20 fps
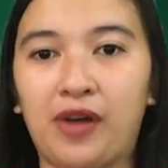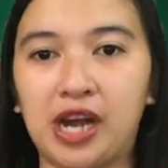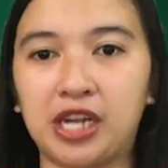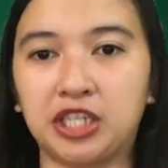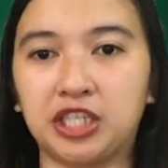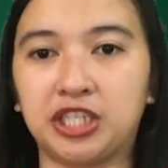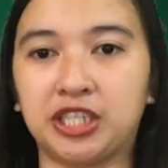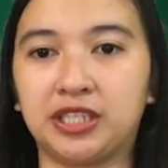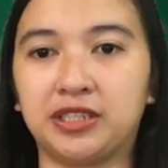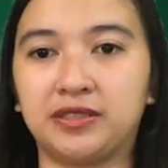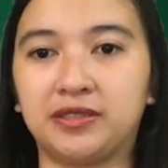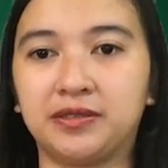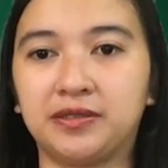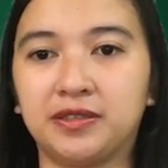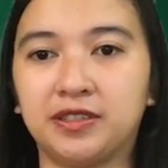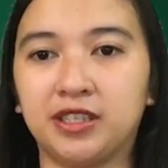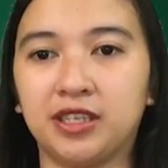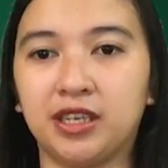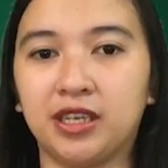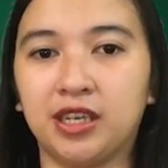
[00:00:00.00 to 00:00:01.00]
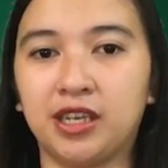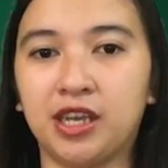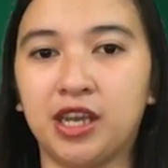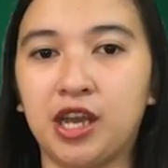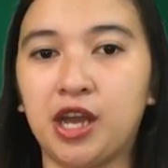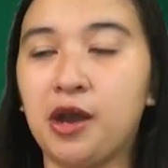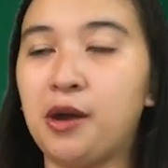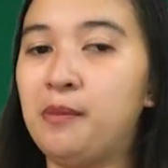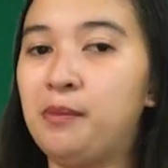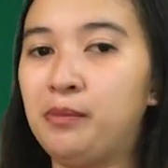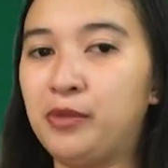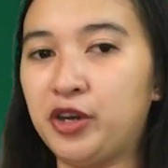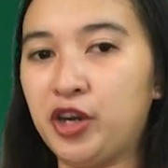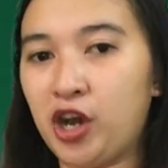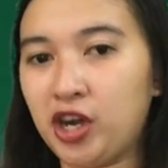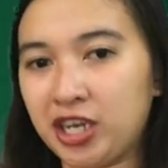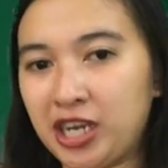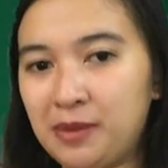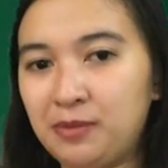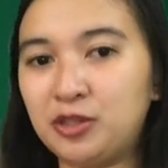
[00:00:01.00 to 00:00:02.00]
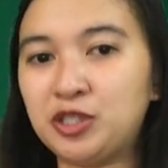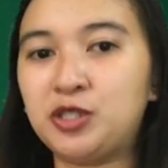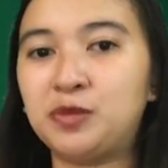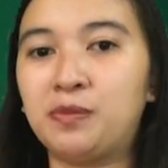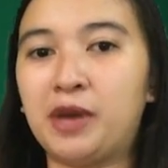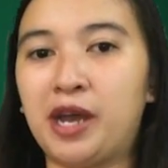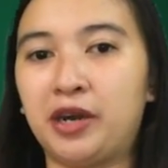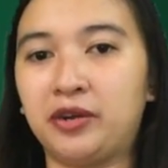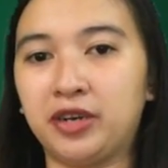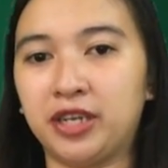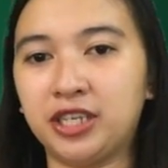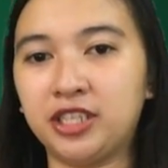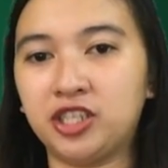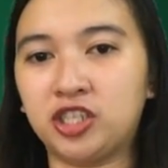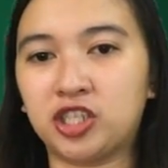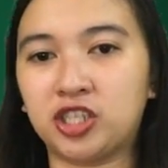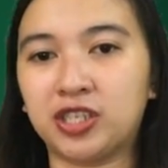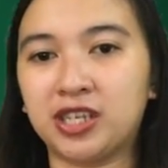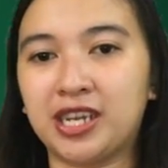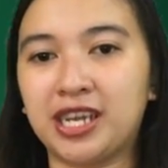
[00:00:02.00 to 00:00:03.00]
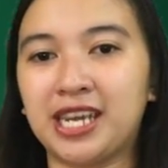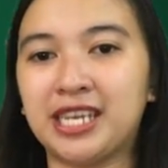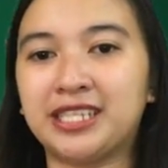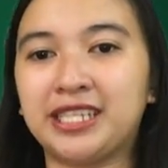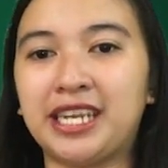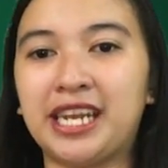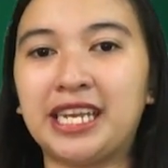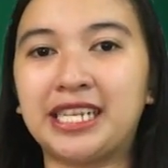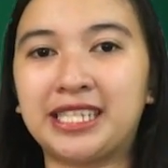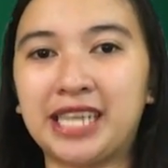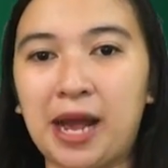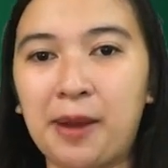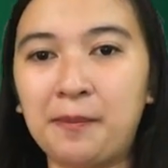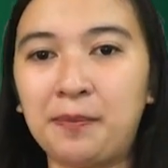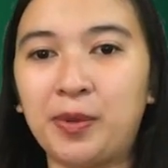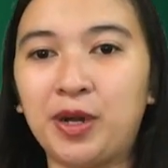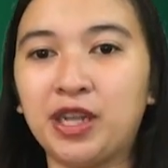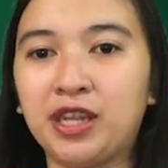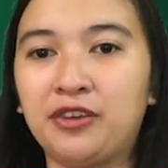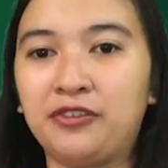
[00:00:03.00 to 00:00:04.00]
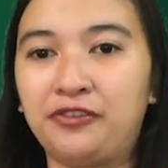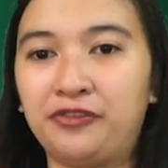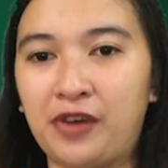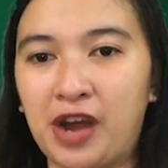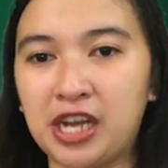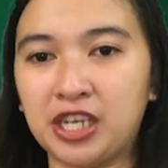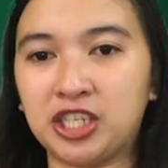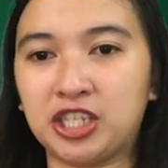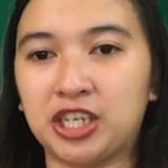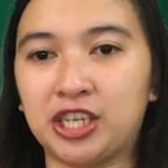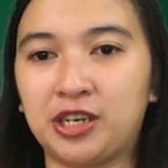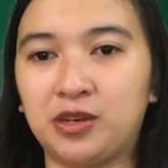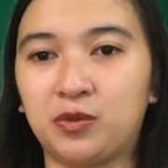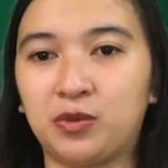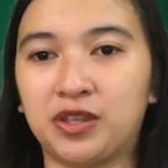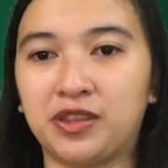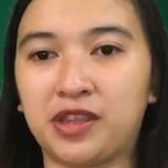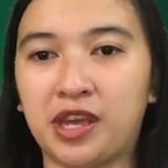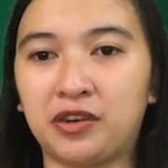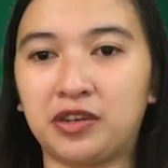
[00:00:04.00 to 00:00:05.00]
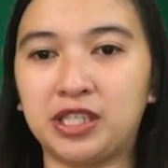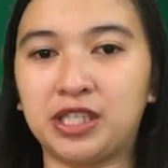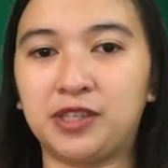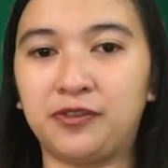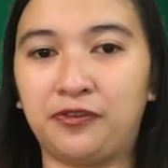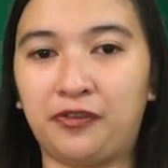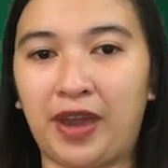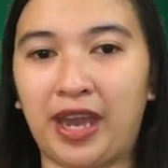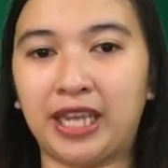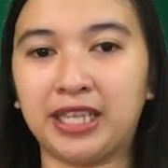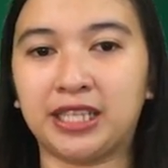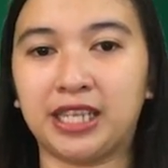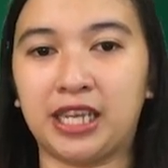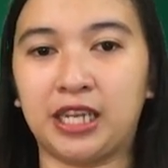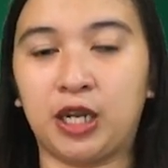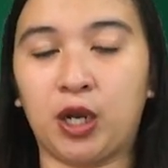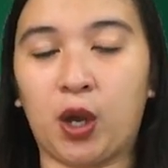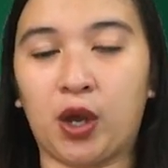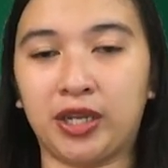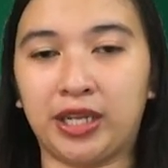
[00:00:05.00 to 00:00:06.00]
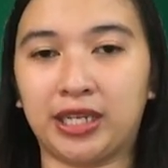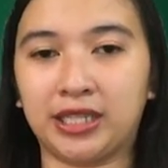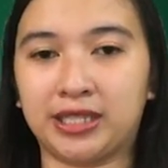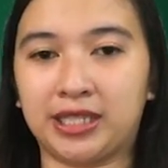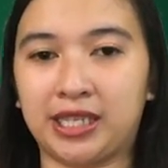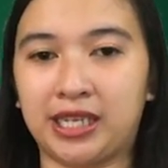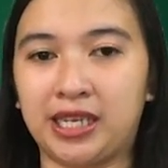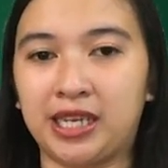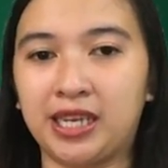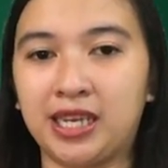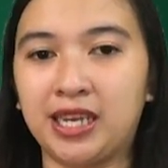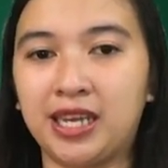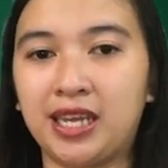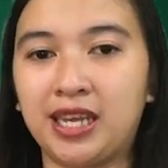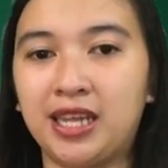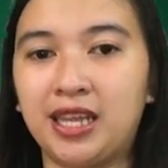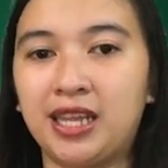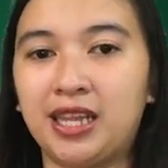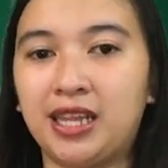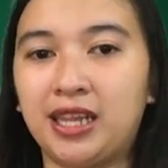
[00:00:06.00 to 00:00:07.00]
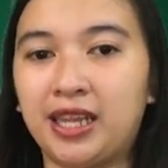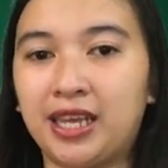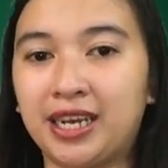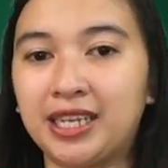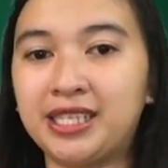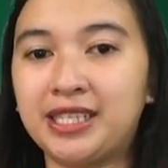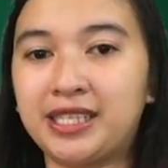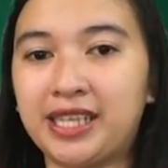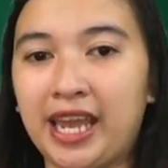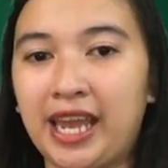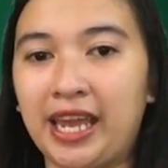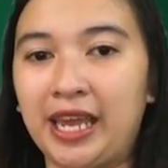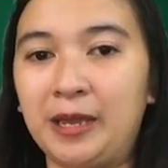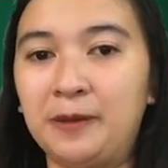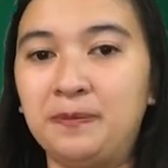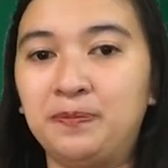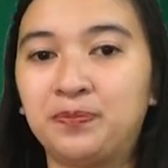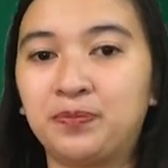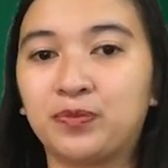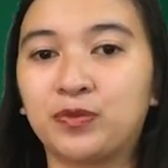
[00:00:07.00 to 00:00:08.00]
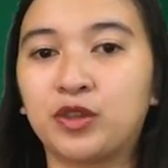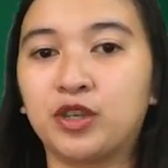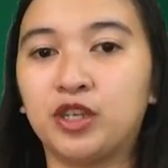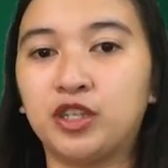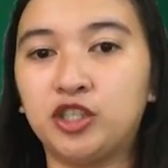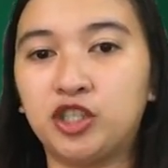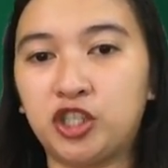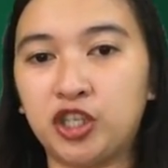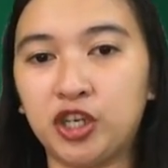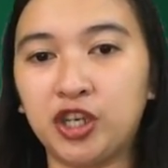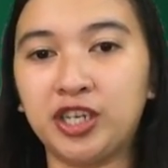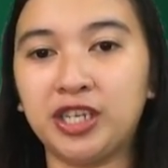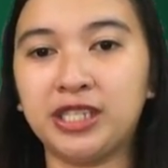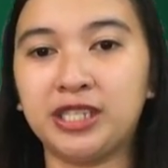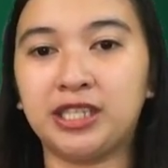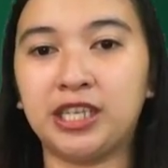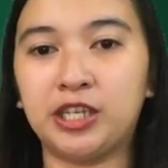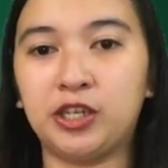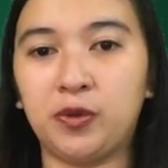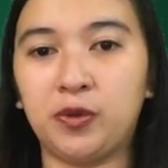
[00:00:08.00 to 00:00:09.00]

function. Monogamous marriage is an example of function when there is faith and loyalty. Let us say, Jude is the